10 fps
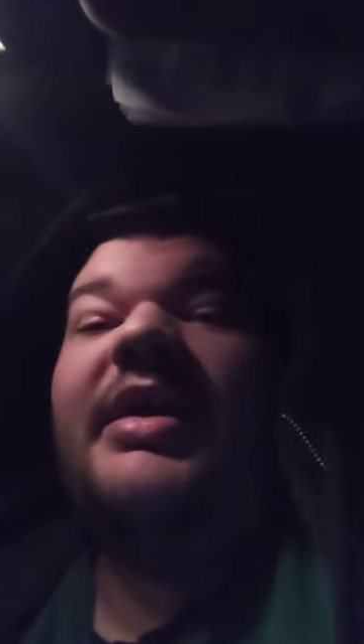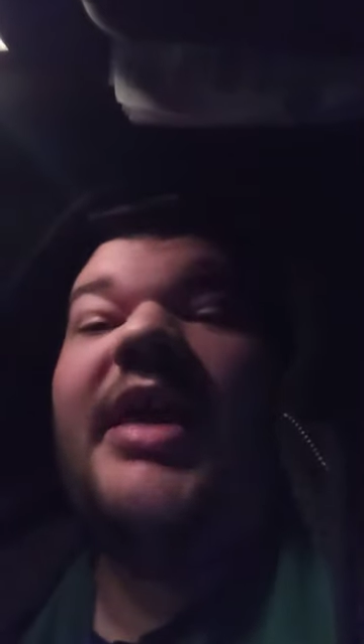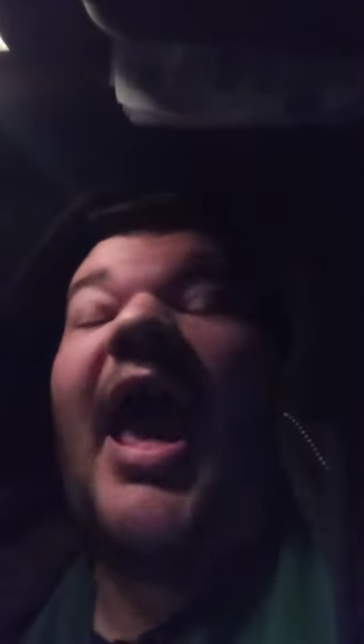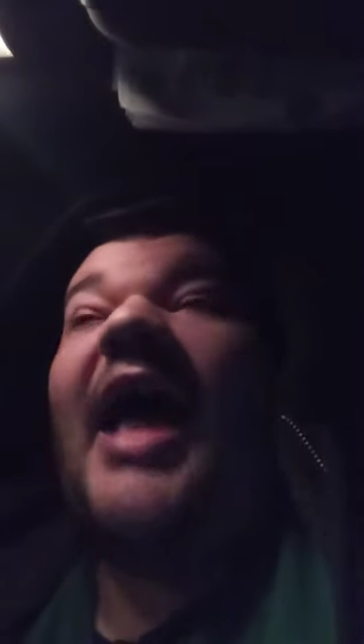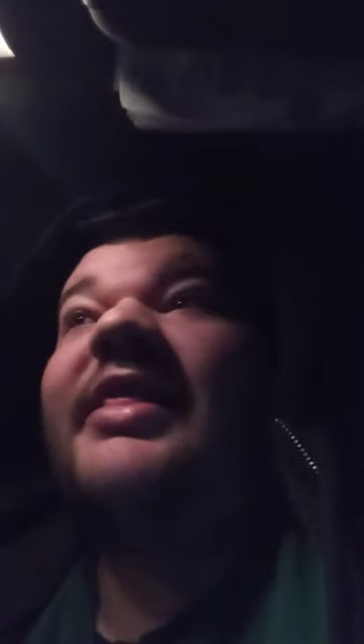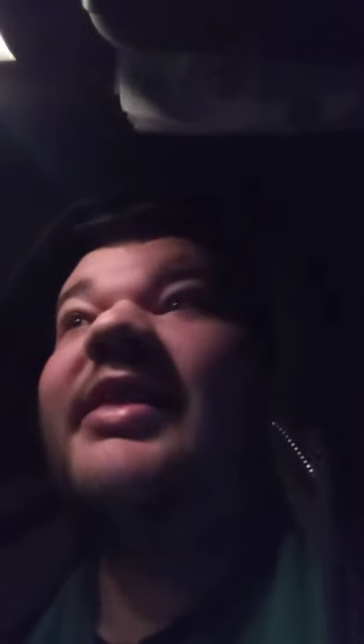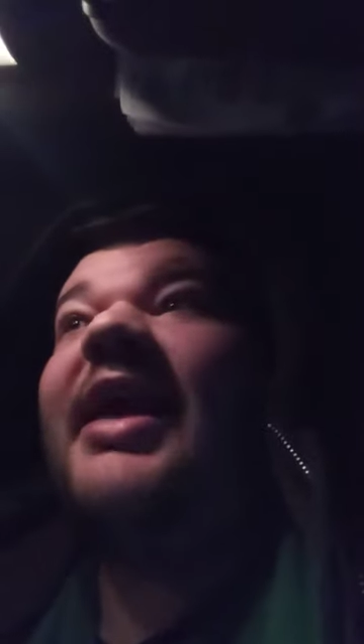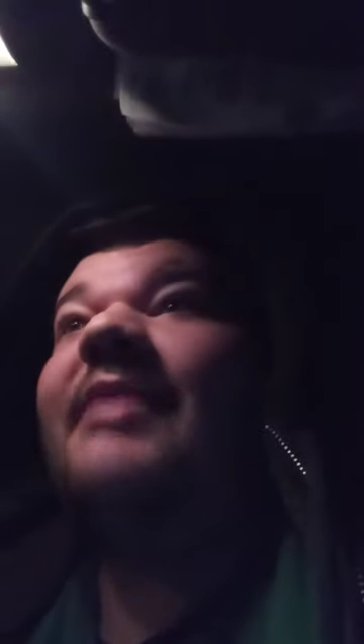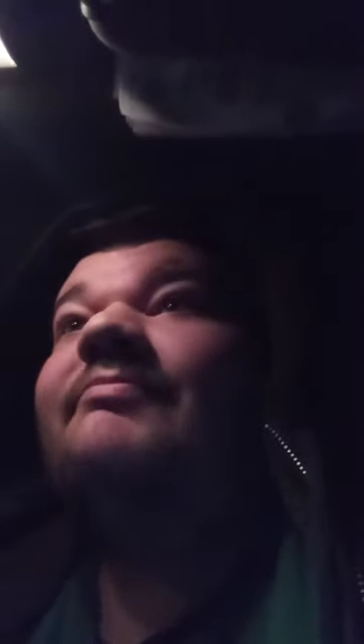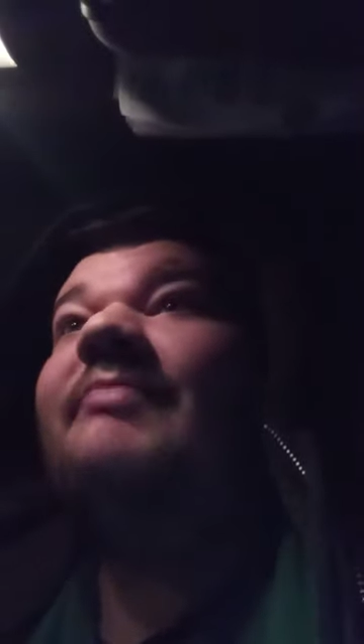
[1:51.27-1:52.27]

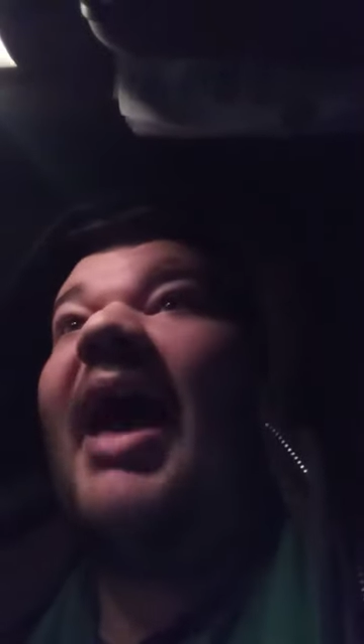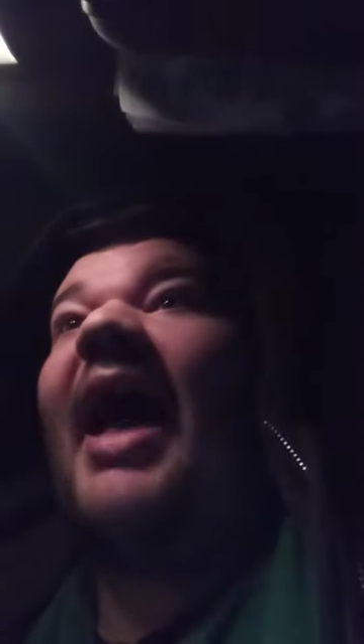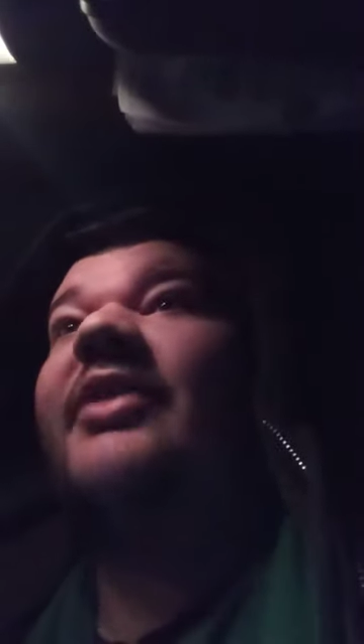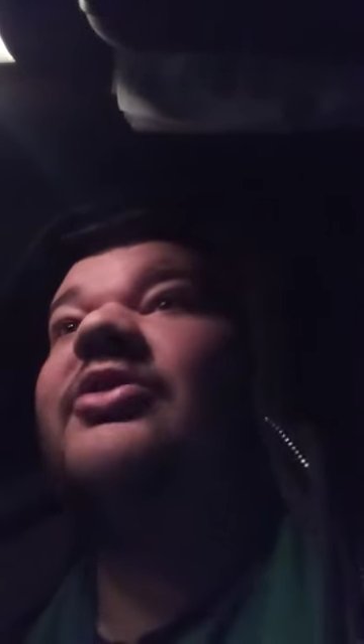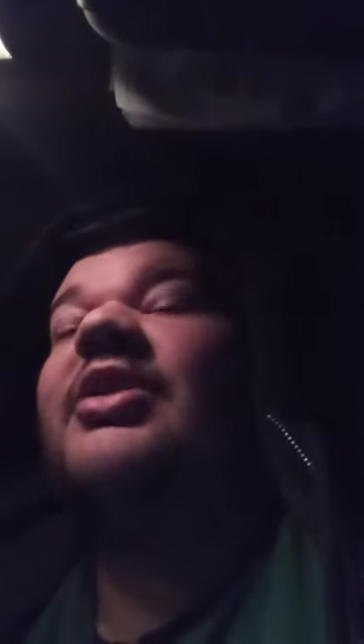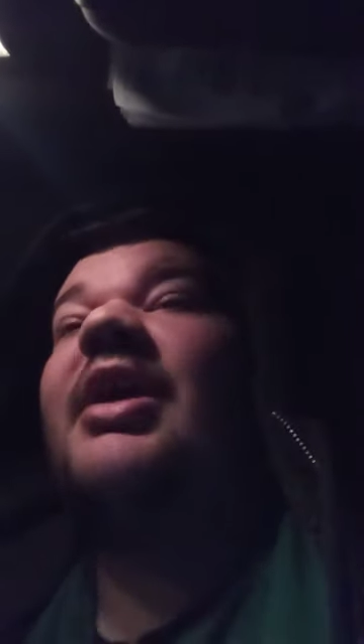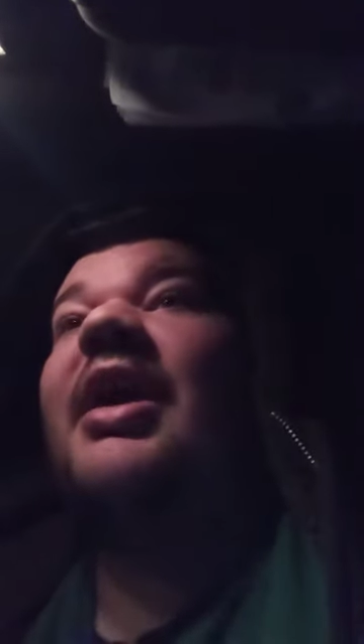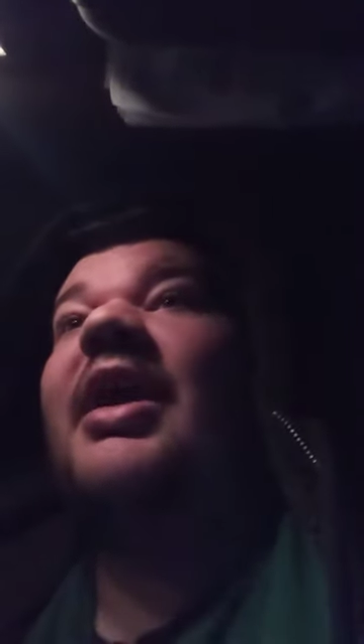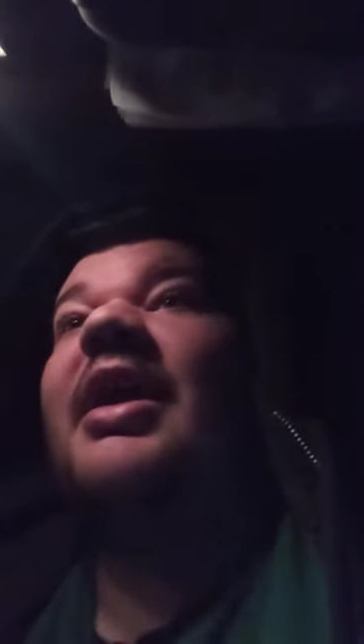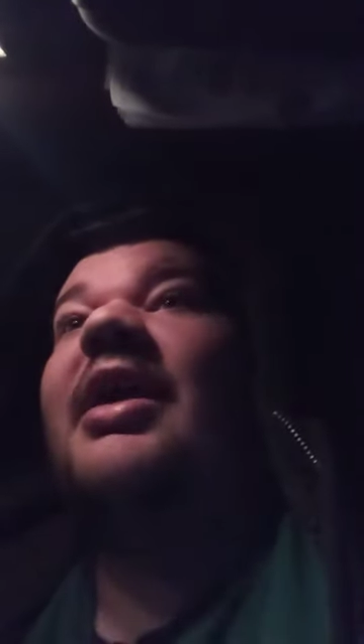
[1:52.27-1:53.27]
casket
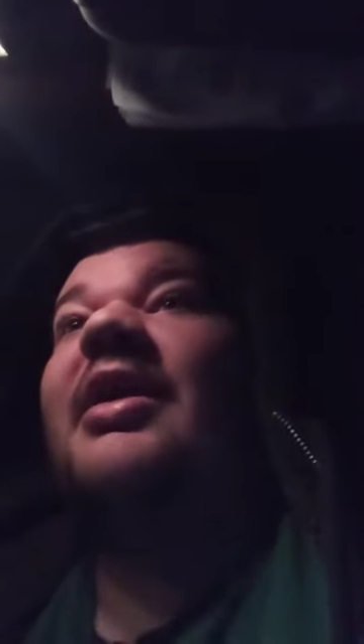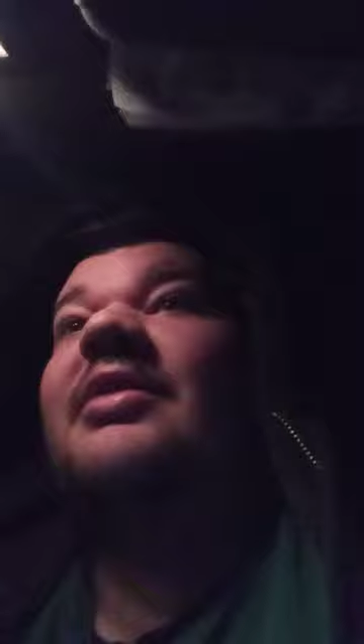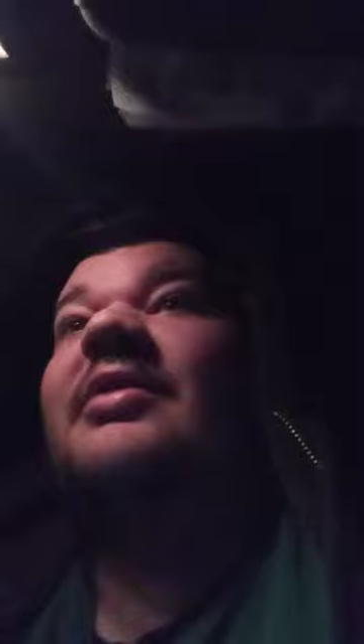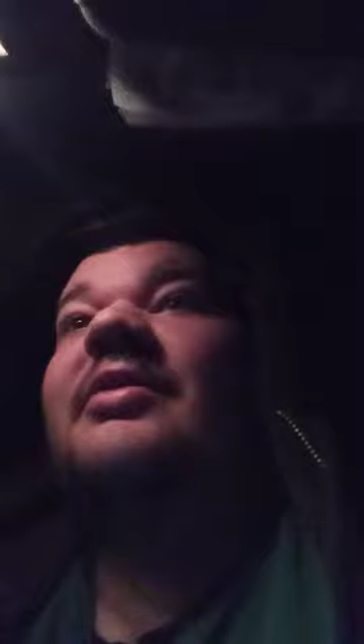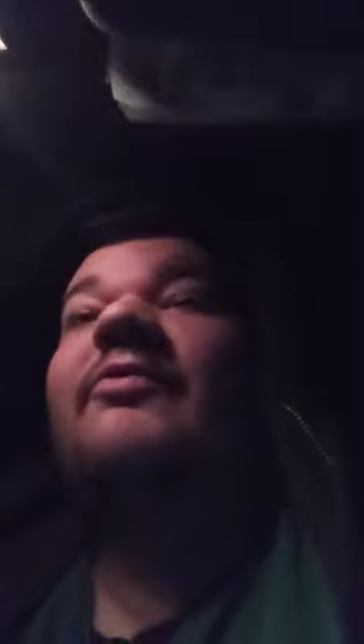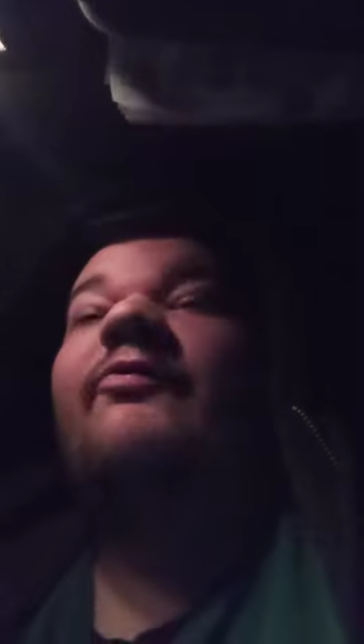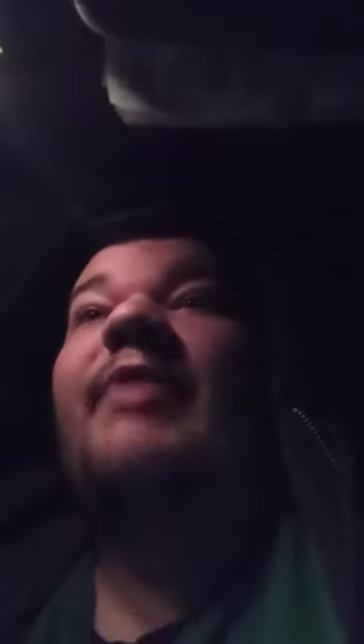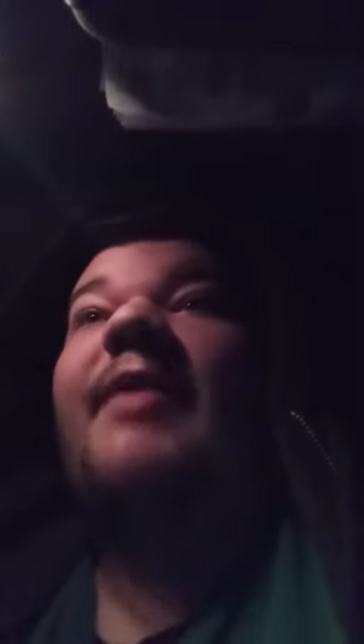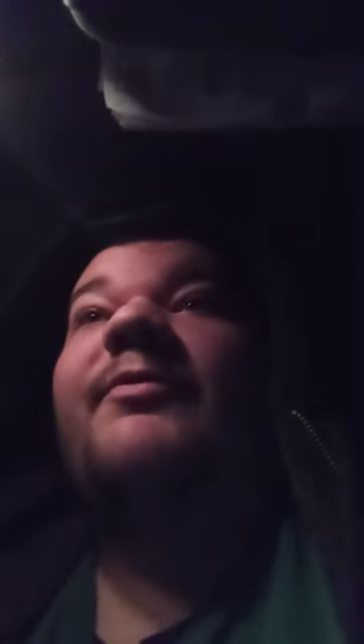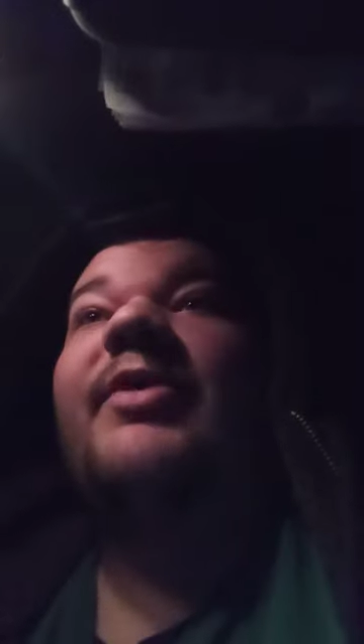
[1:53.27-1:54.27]
matches,
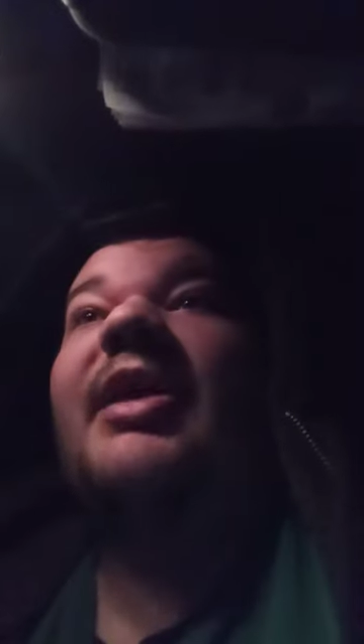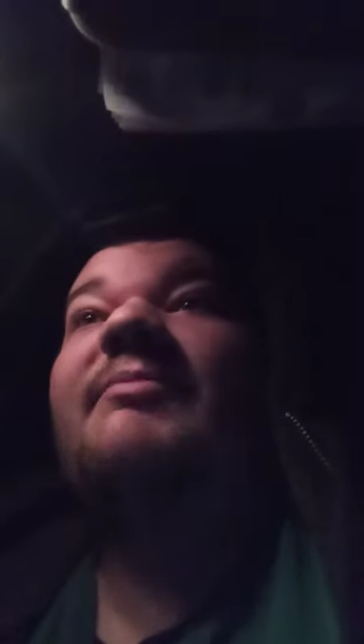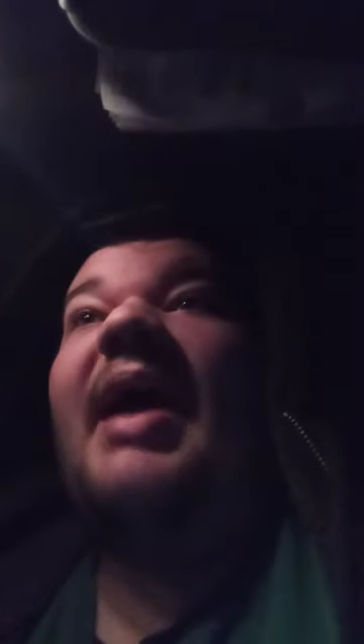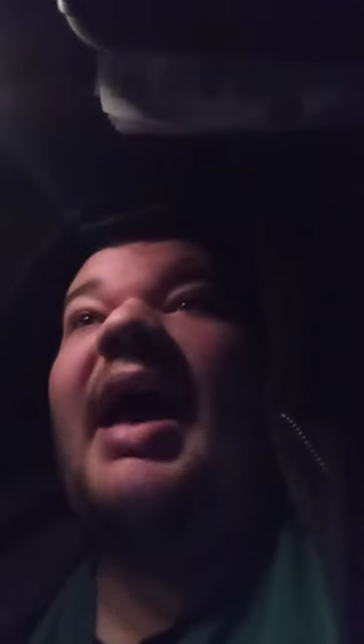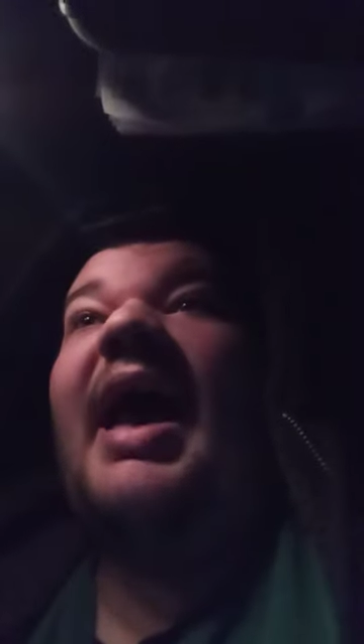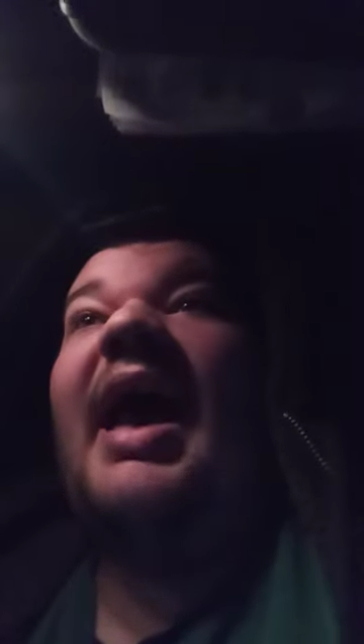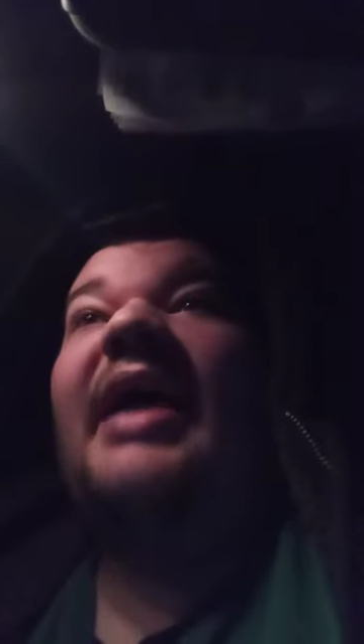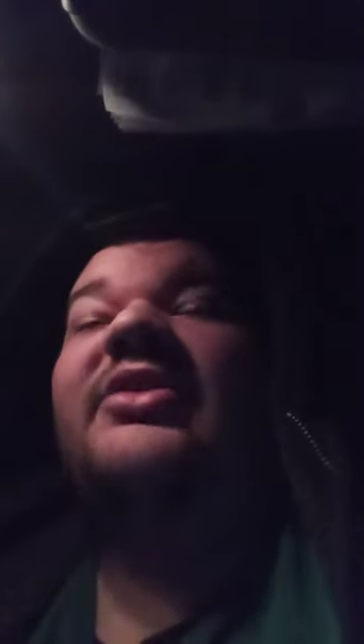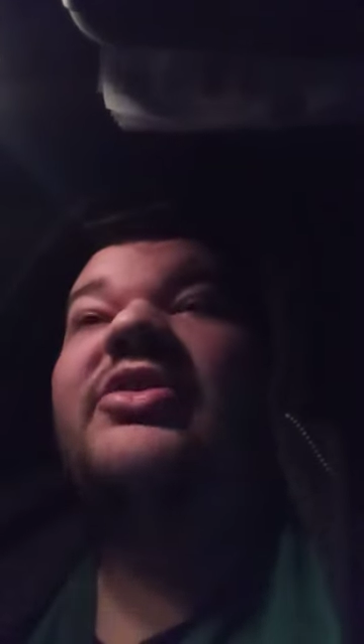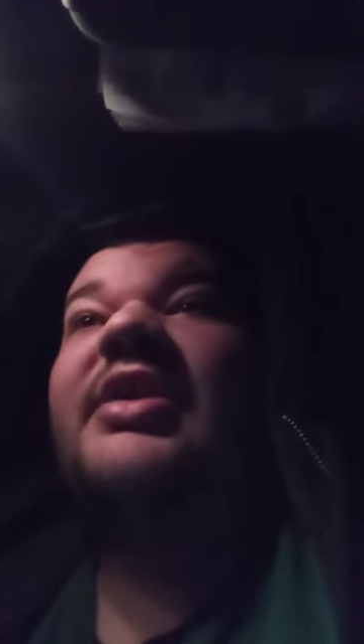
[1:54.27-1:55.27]
referee
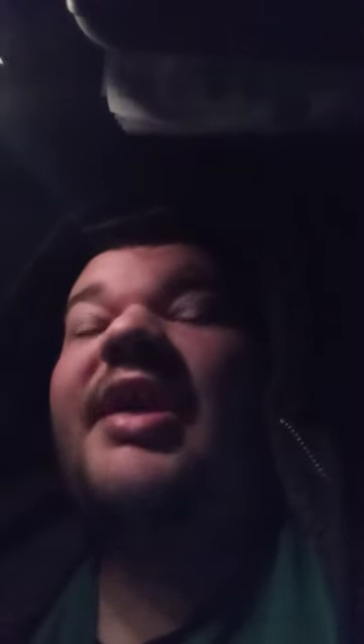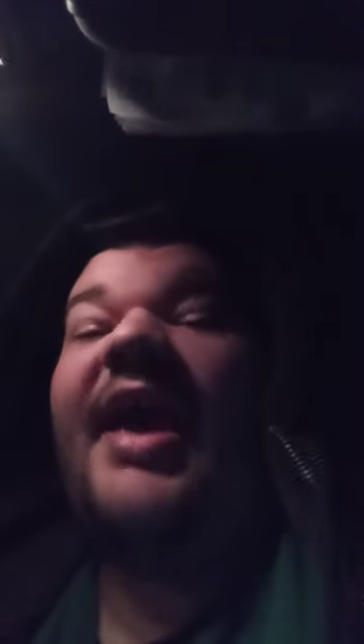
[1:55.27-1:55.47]
match,